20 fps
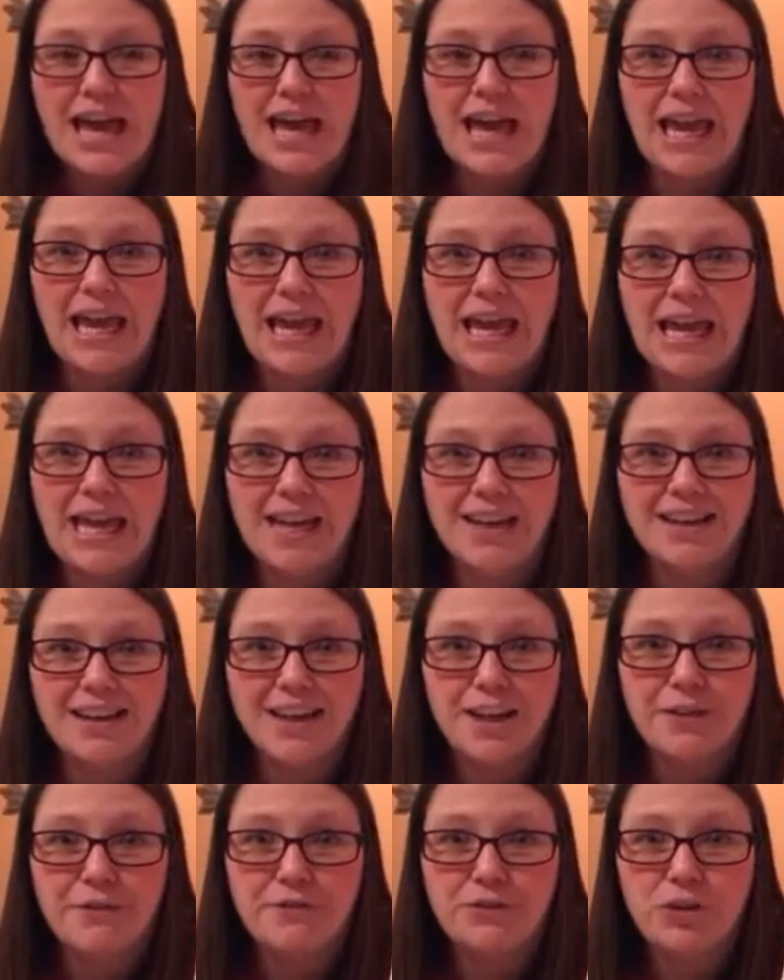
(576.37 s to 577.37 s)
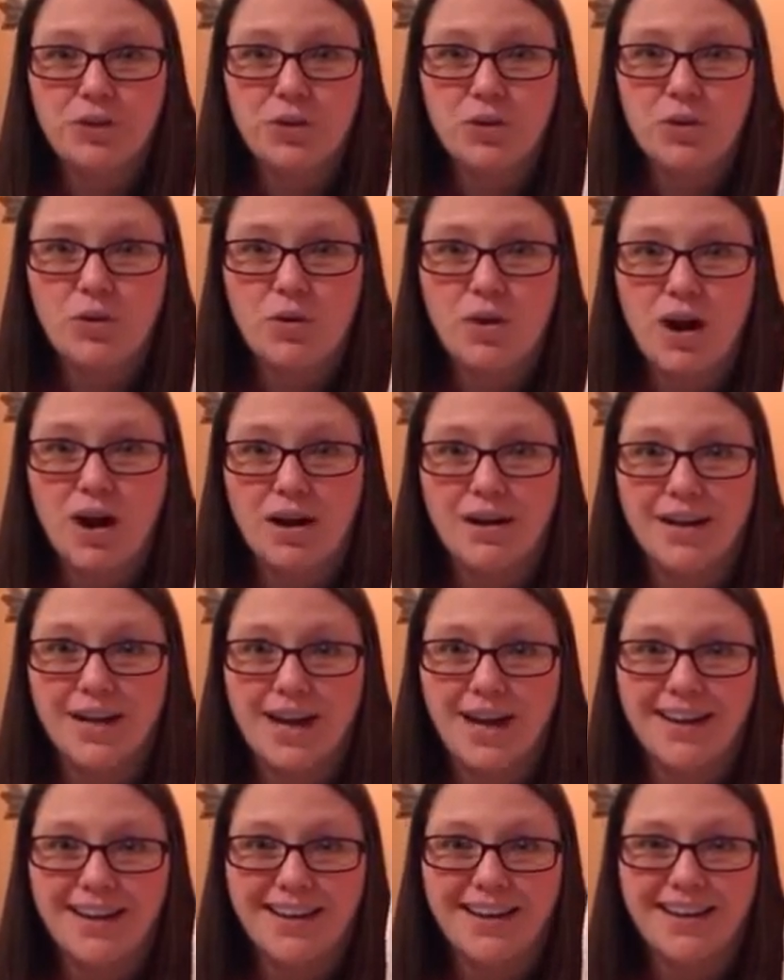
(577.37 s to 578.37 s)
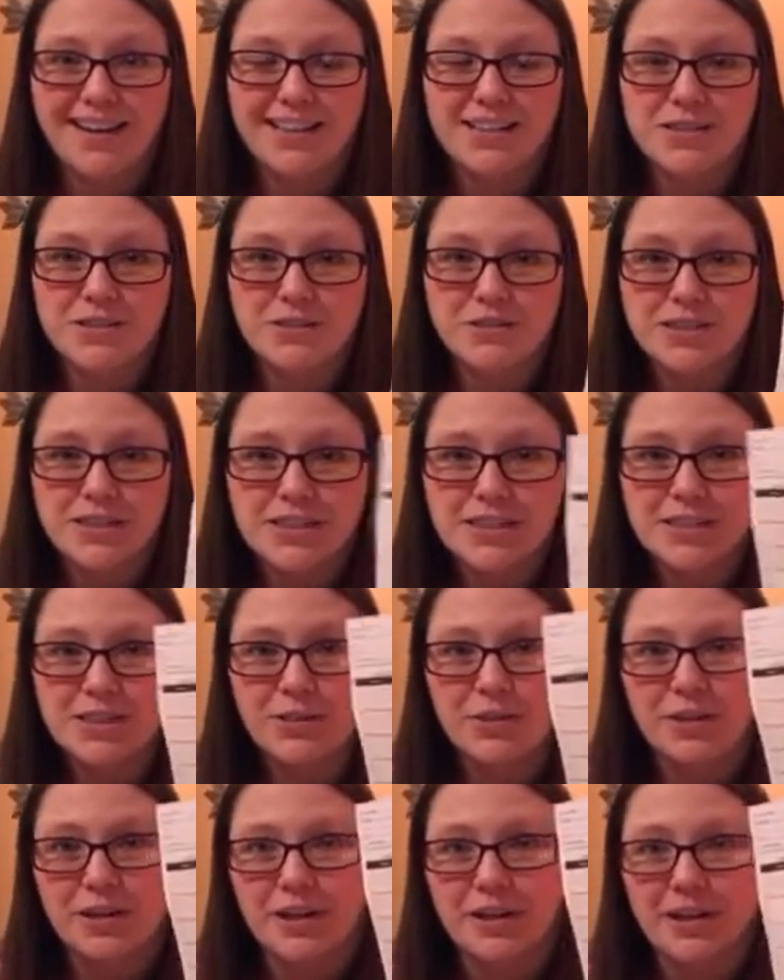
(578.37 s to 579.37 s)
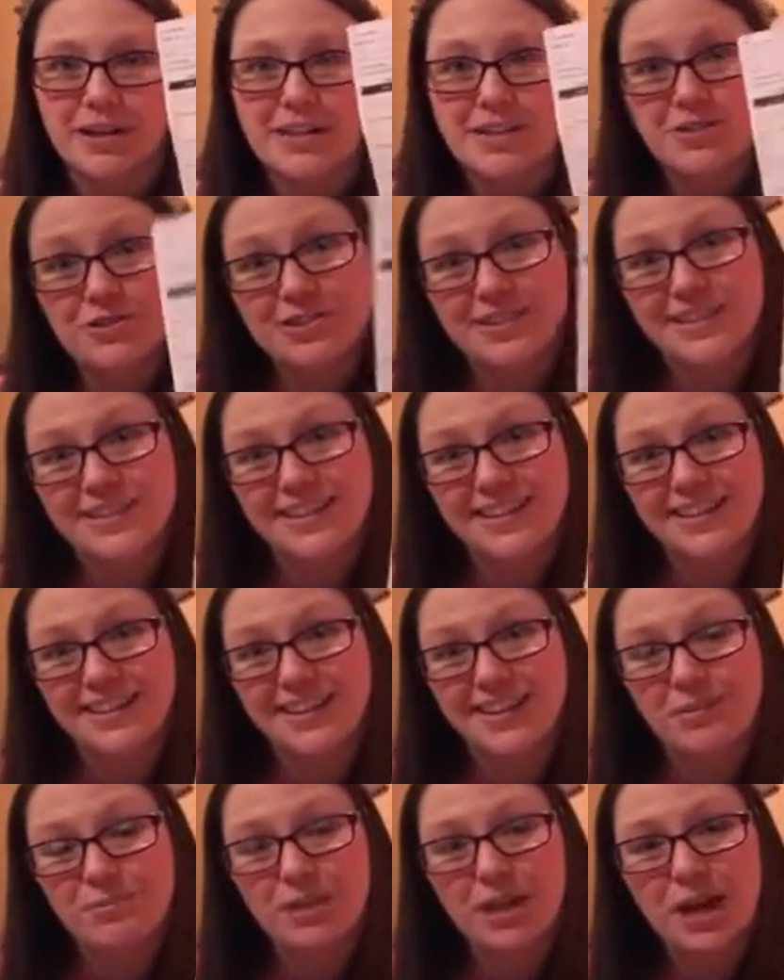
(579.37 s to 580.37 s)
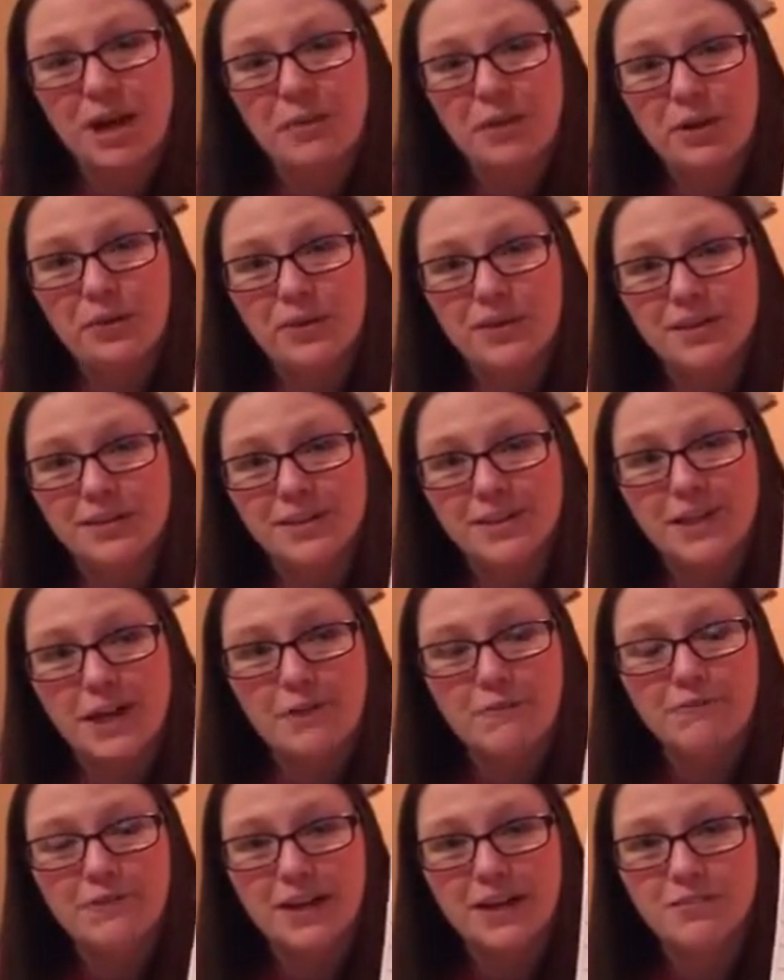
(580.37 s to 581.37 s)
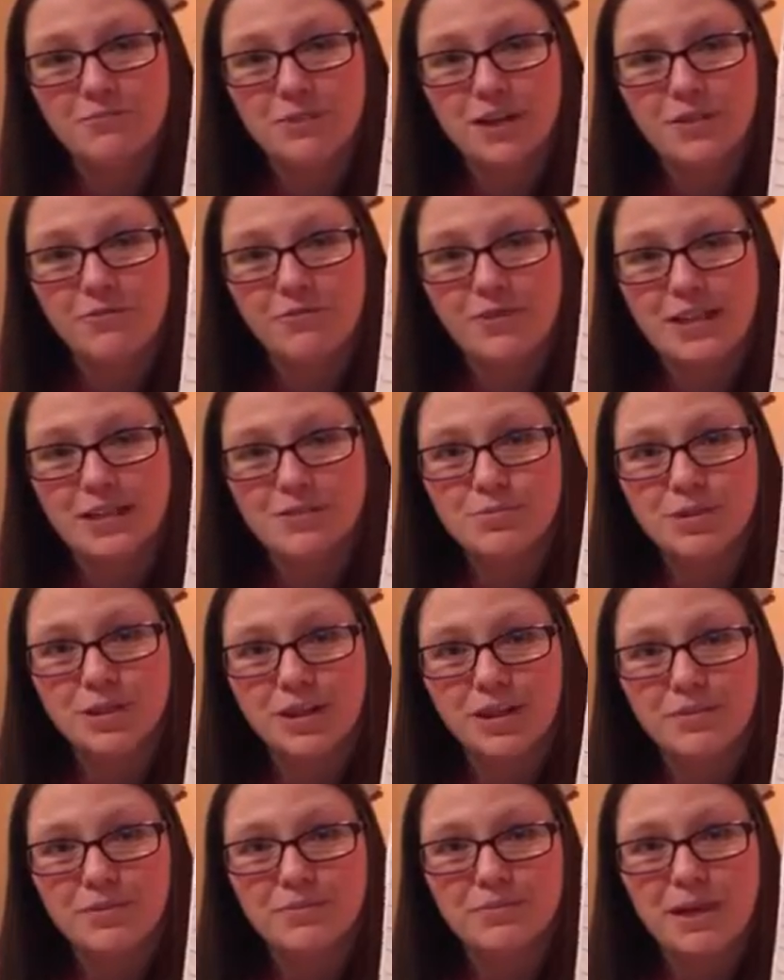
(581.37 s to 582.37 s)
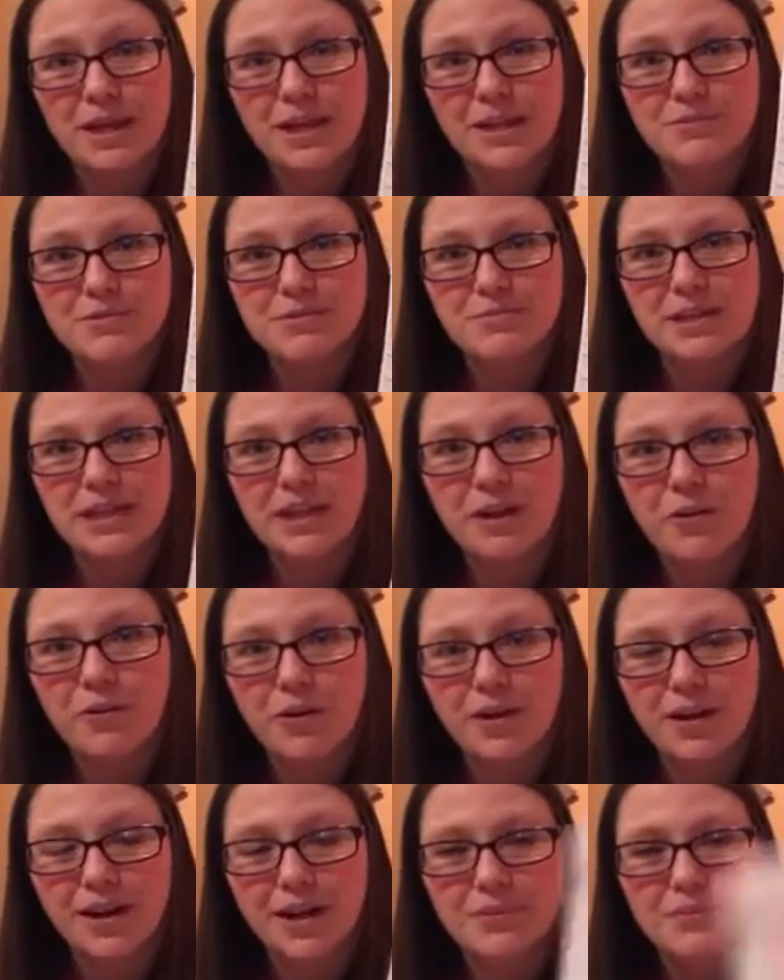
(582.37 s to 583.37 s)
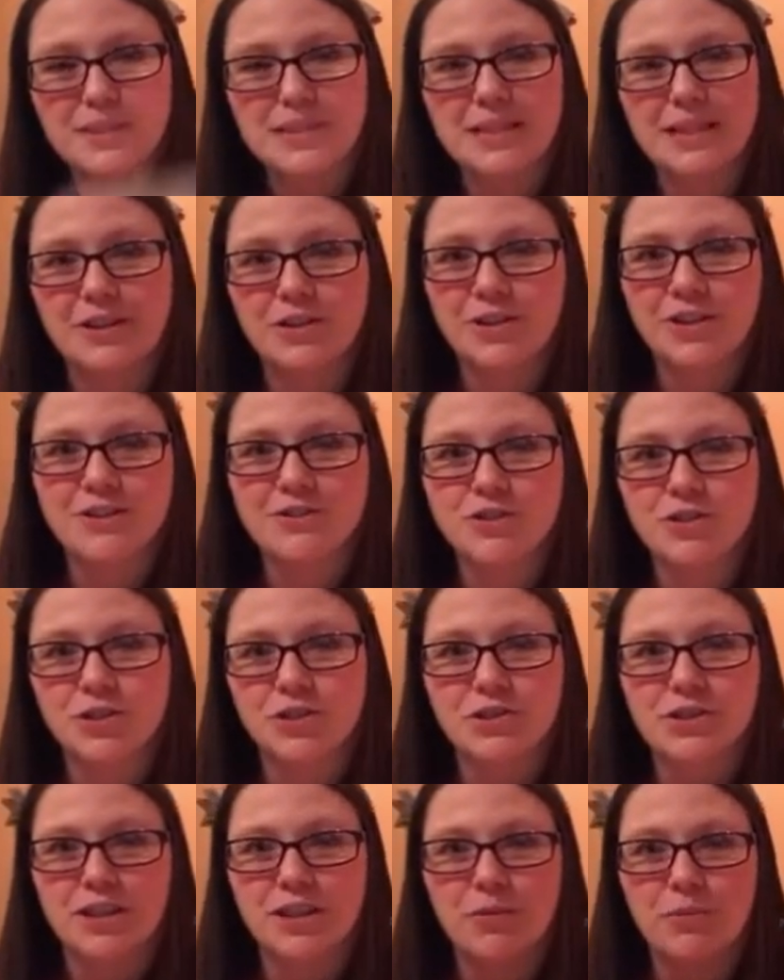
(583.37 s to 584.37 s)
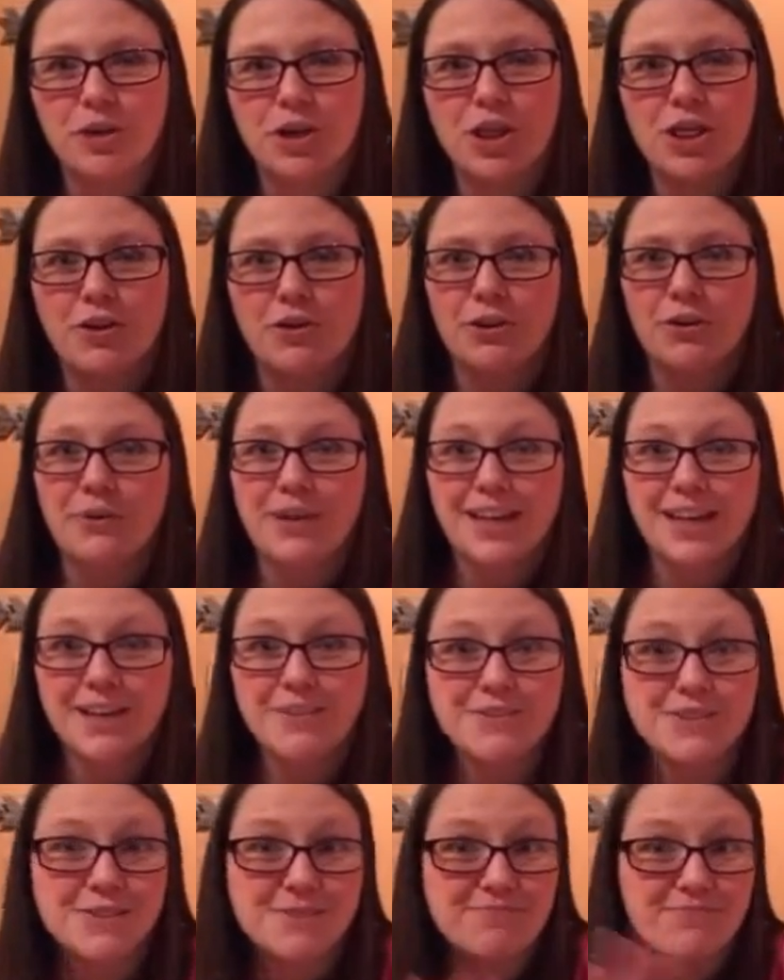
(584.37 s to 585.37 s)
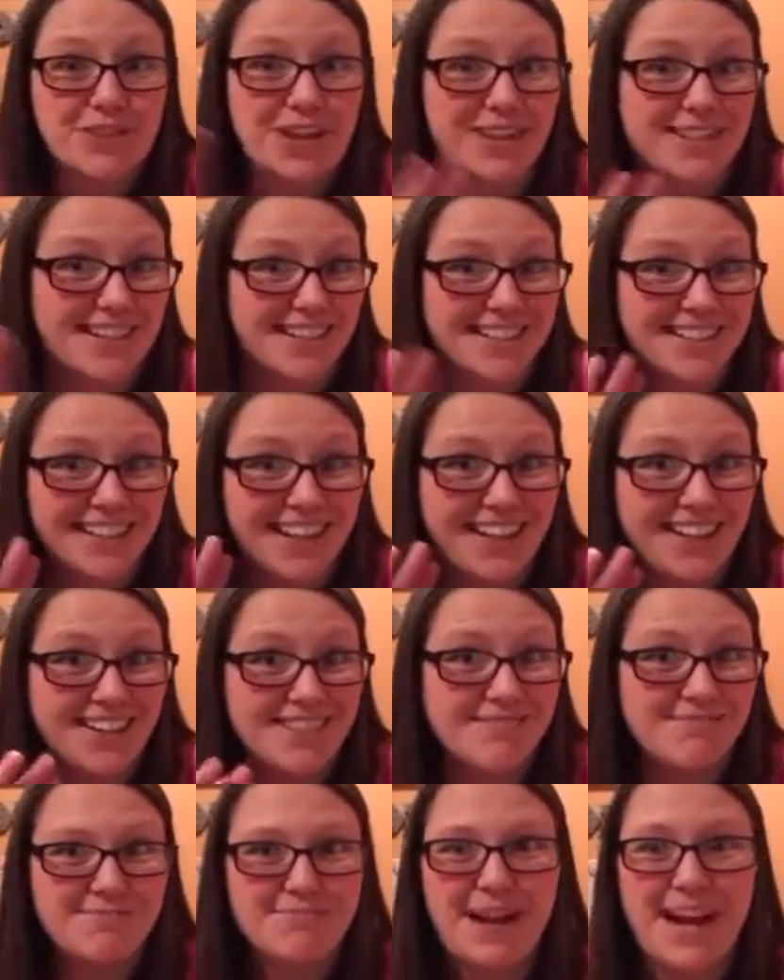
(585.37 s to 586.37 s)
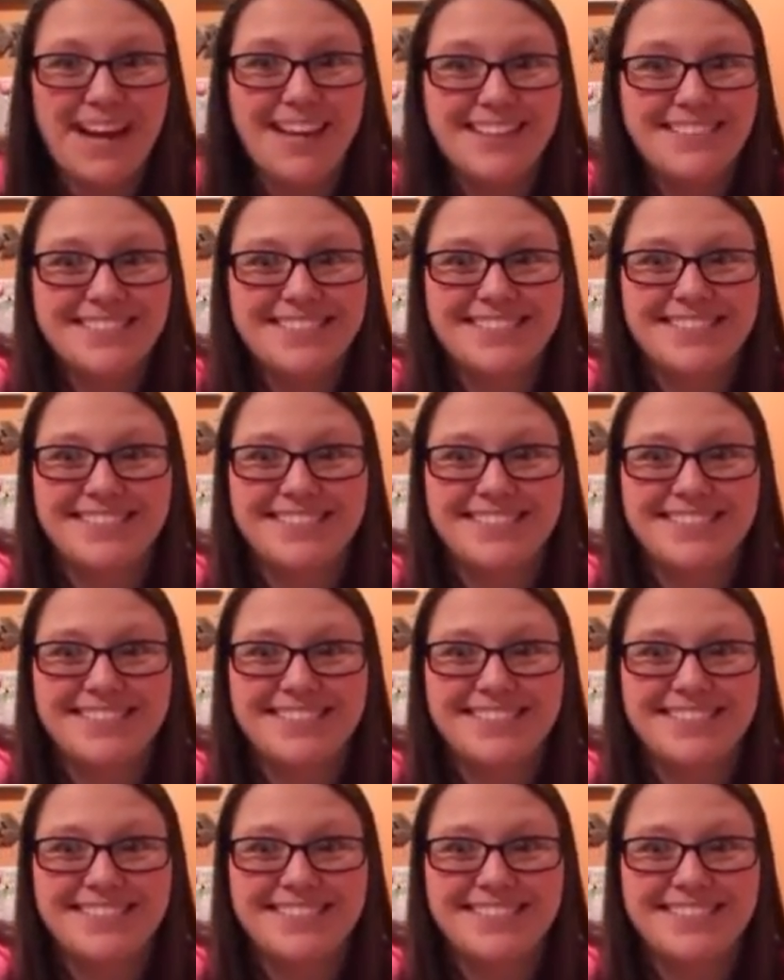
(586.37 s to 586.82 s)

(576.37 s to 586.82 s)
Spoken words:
And if you are not yet a consultant or are interested in becoming one, come find me on Facebook. My name is Mindy Corey. I'm a senior consultant with 31 Gifts. Talk to you later. Bye.